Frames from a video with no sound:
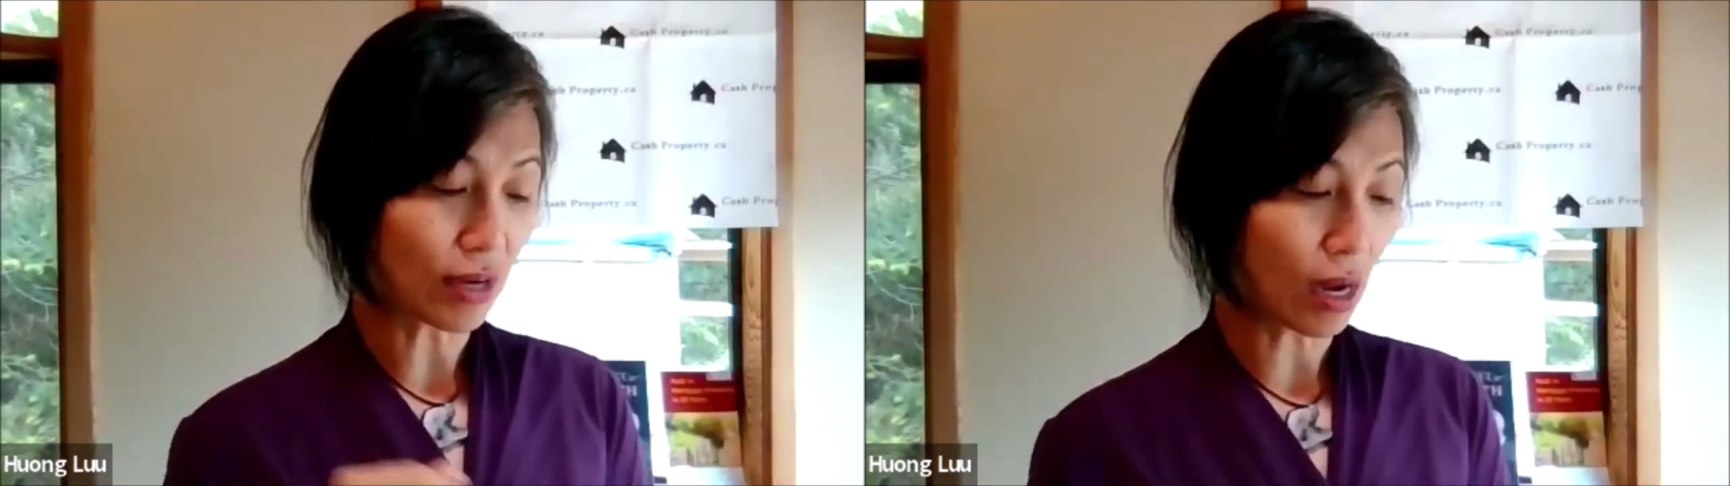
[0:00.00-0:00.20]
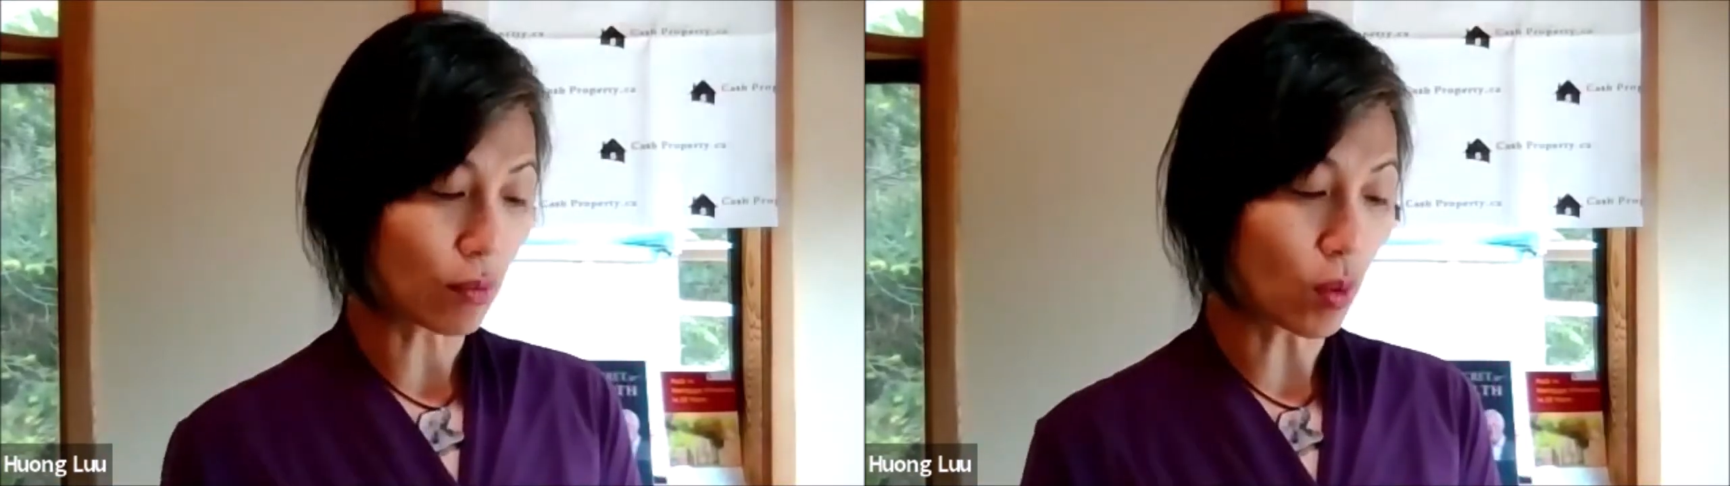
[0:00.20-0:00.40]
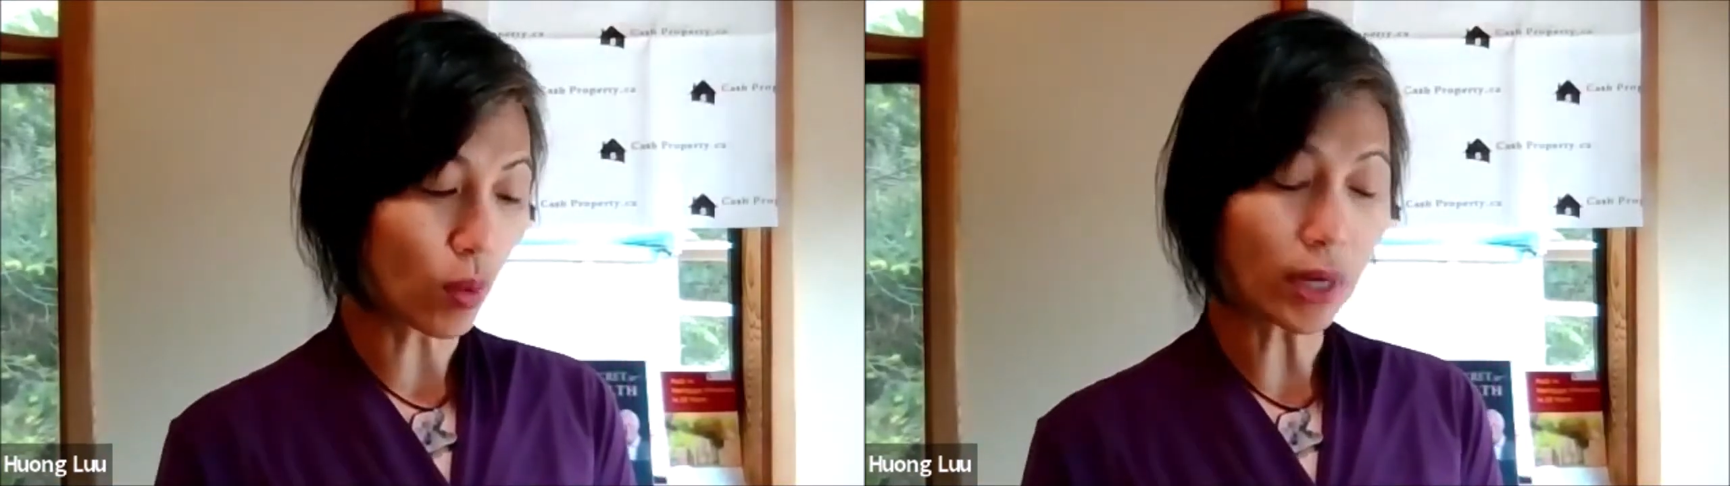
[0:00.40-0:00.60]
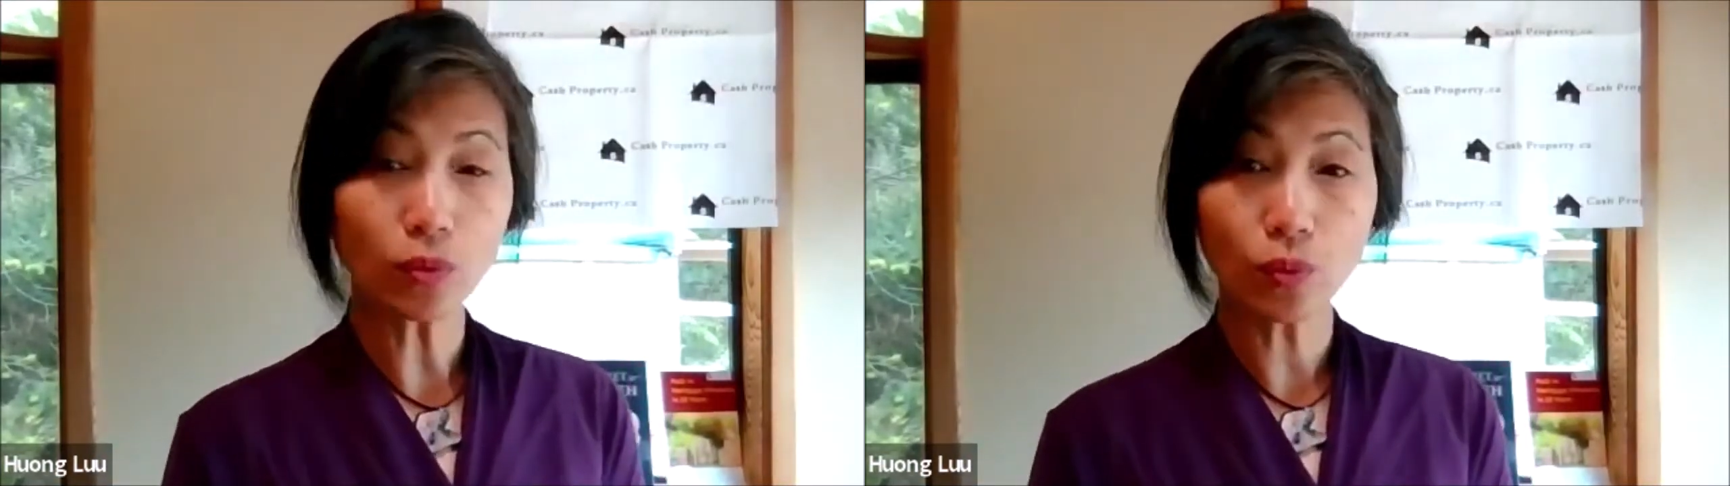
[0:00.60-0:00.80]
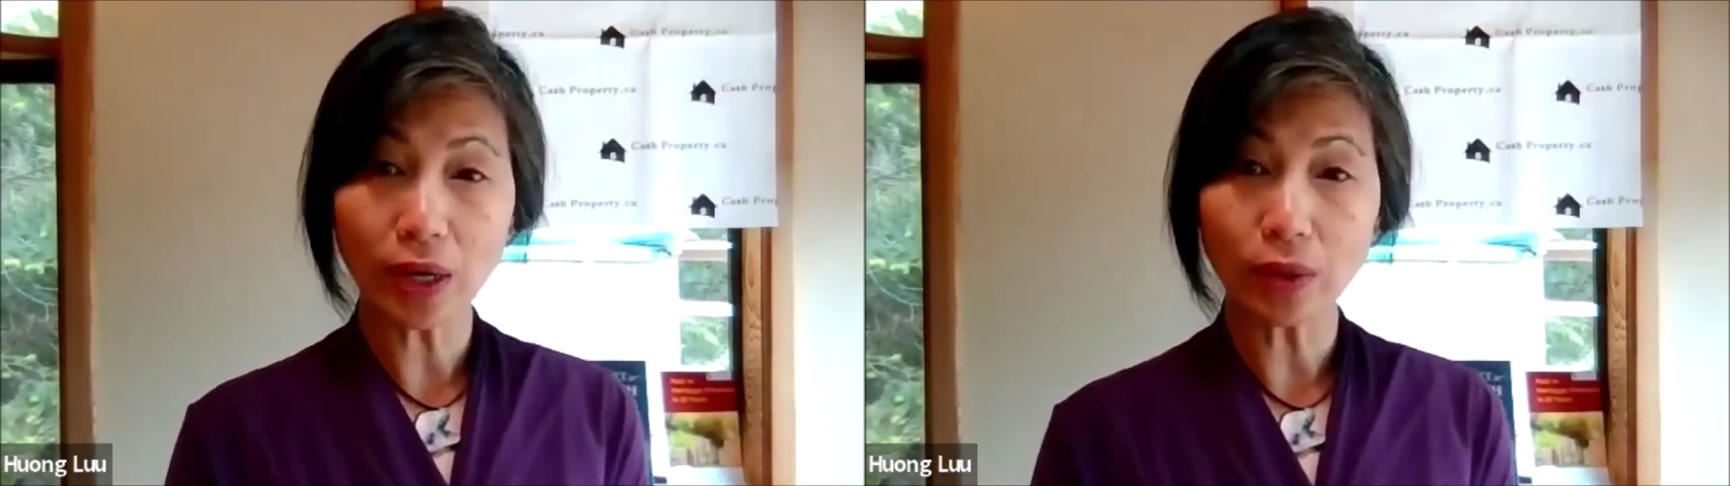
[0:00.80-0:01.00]
okay, well,
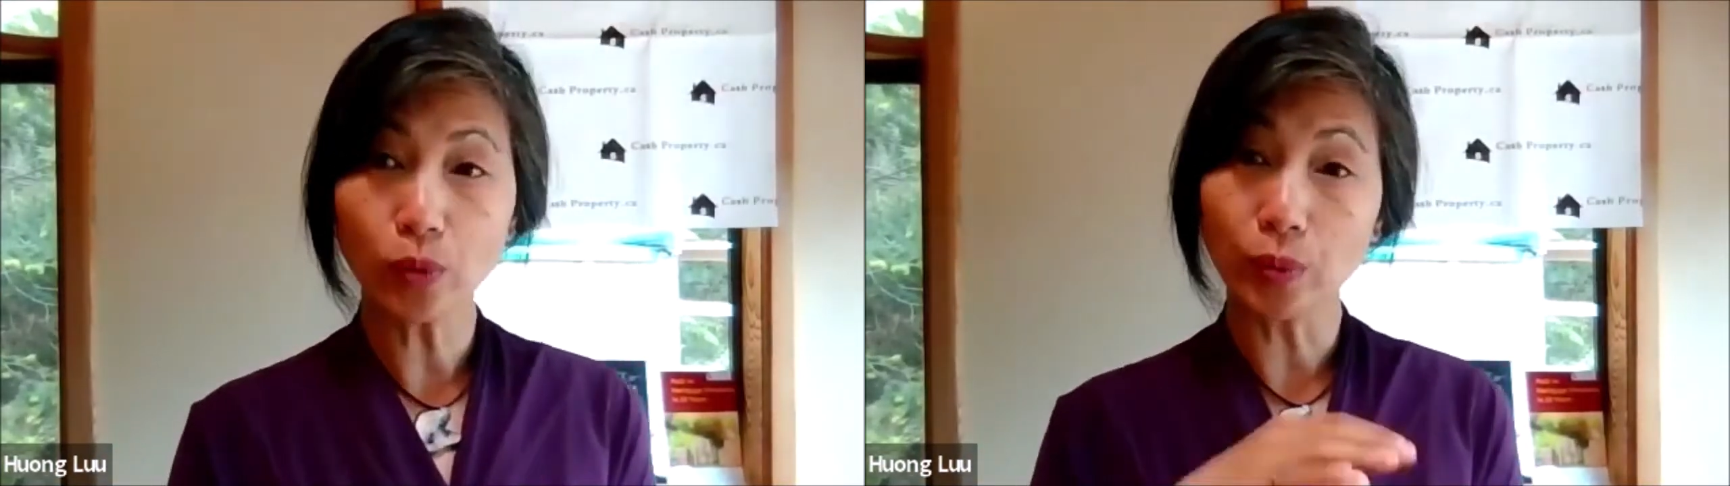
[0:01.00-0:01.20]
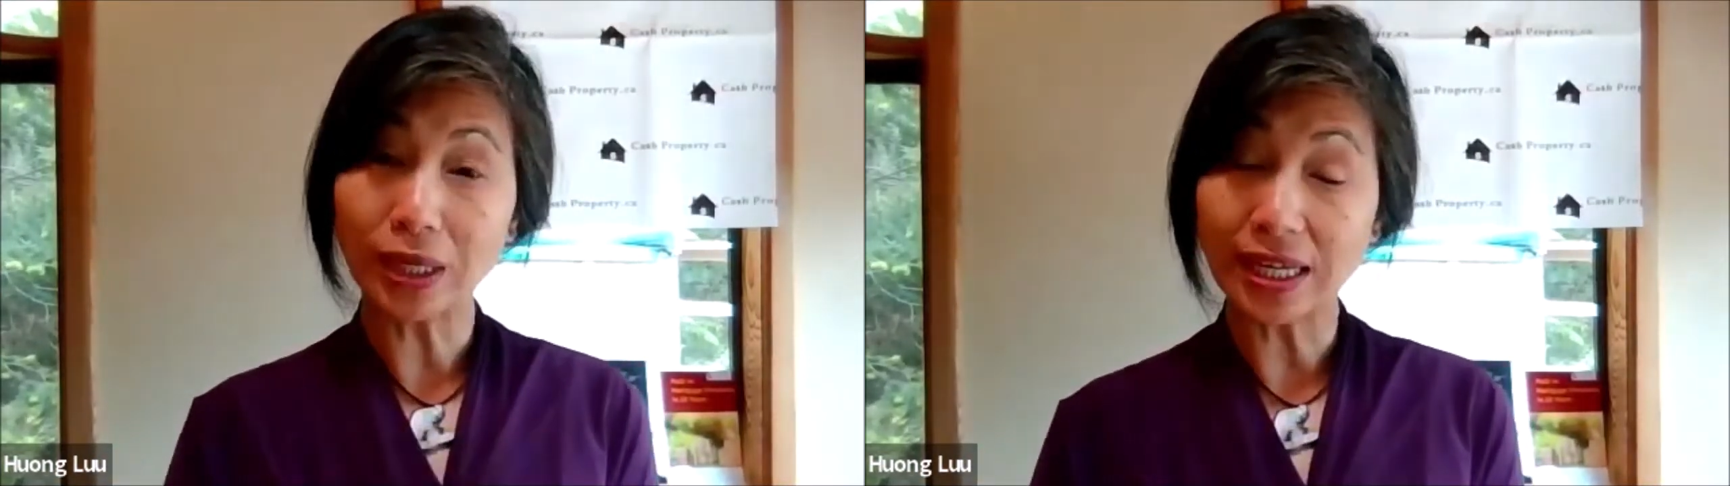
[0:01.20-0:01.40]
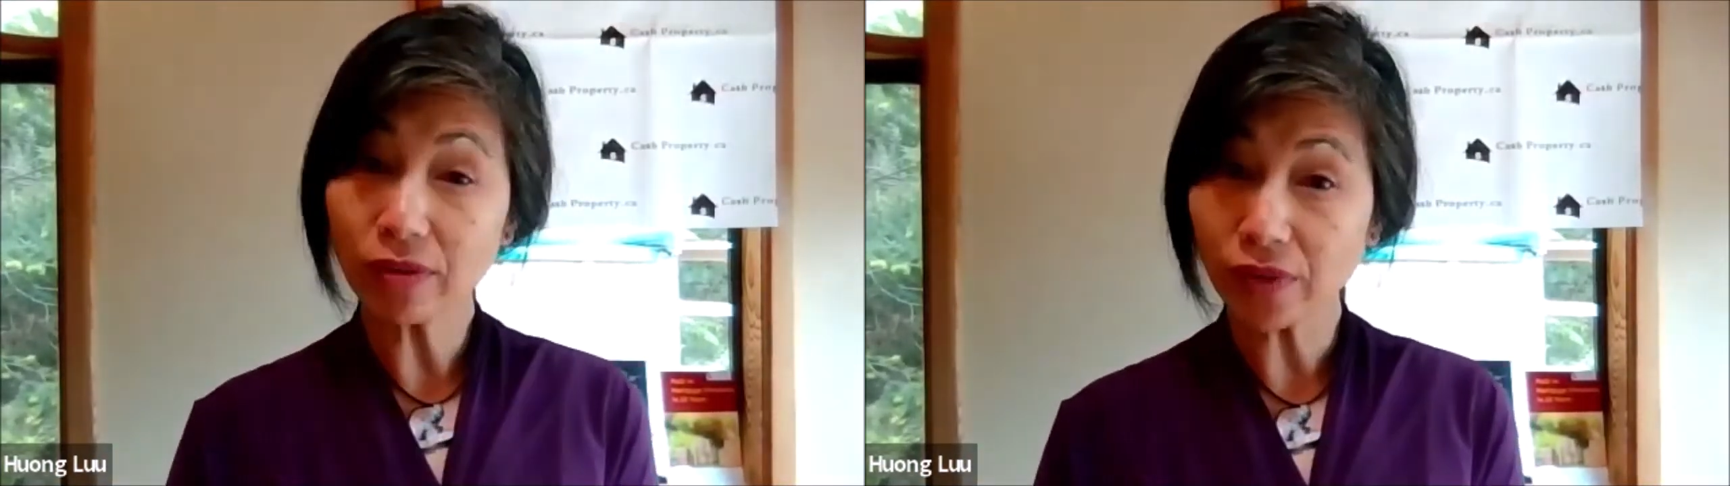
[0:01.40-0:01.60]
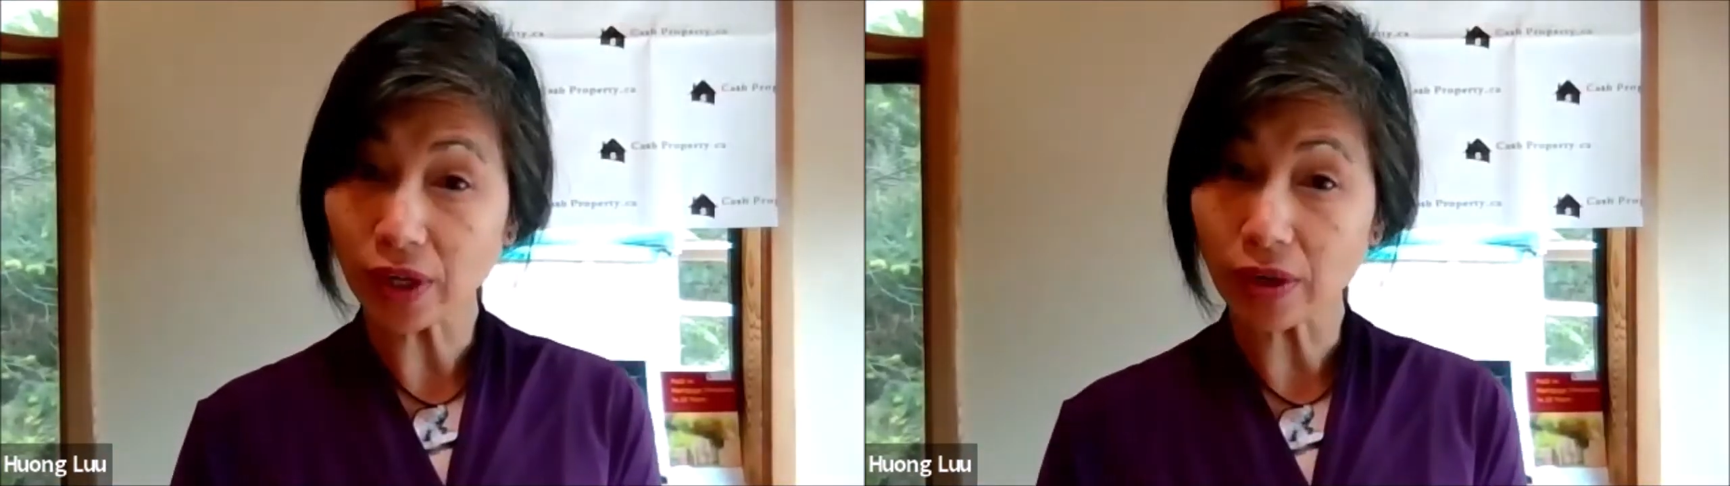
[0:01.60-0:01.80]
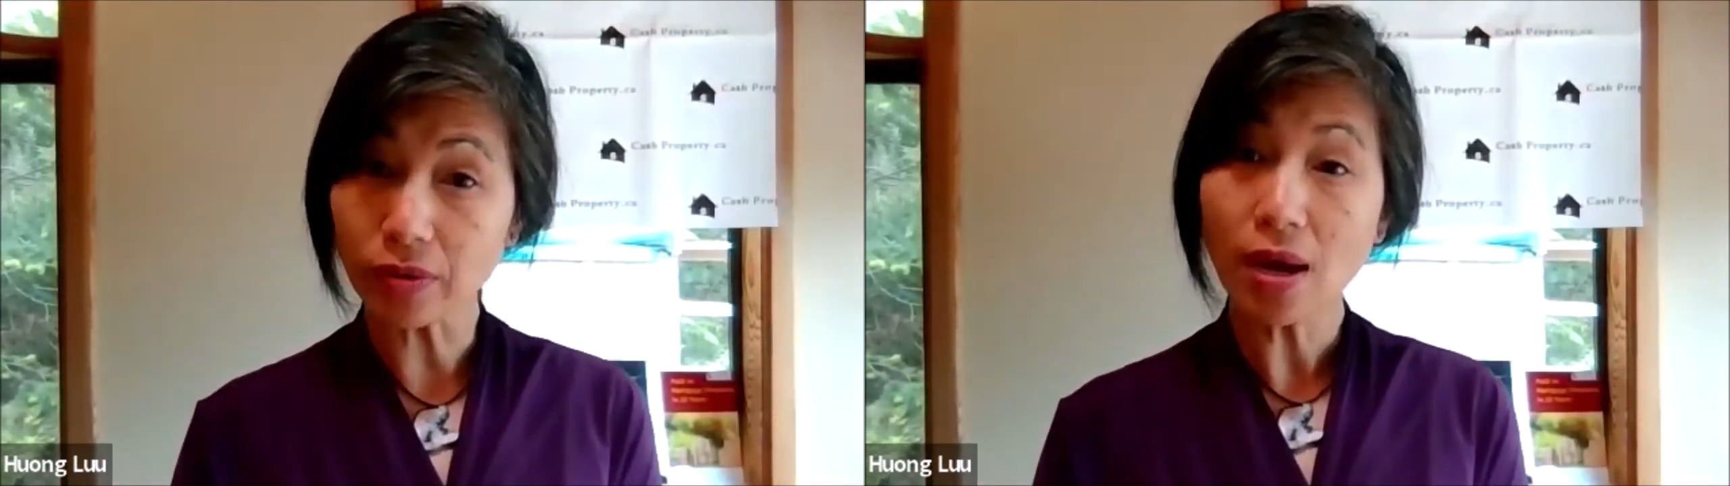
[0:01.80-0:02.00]
what rate would we give
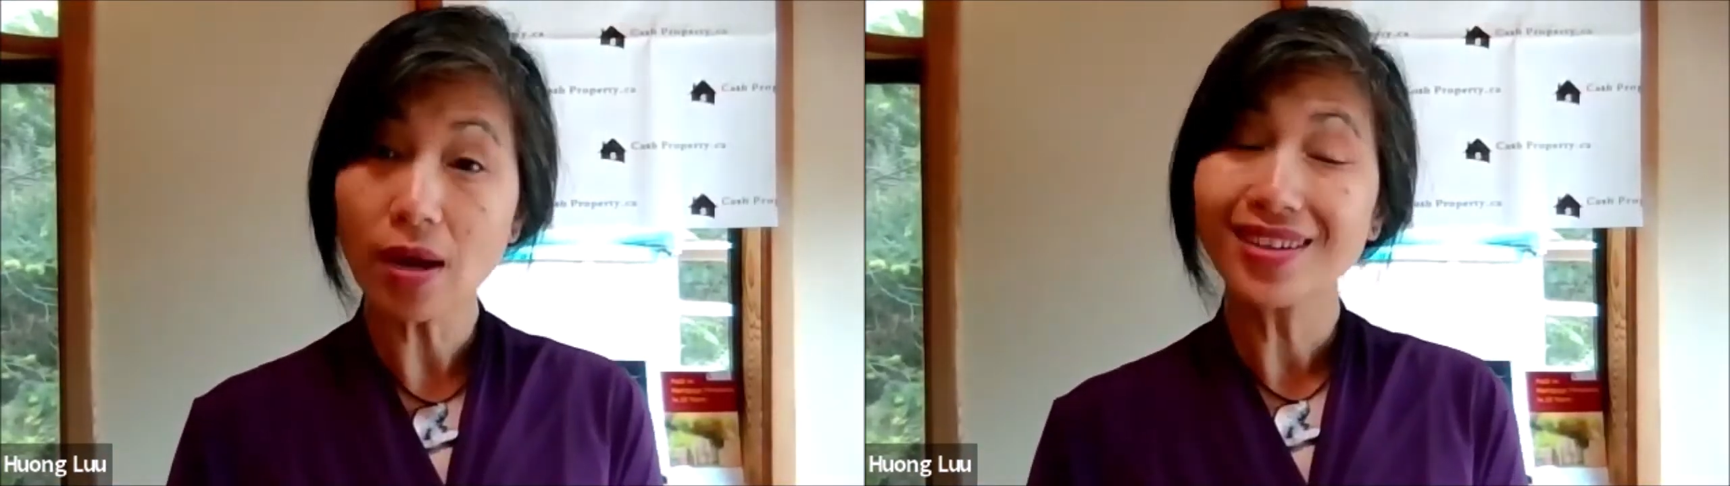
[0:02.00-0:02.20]
you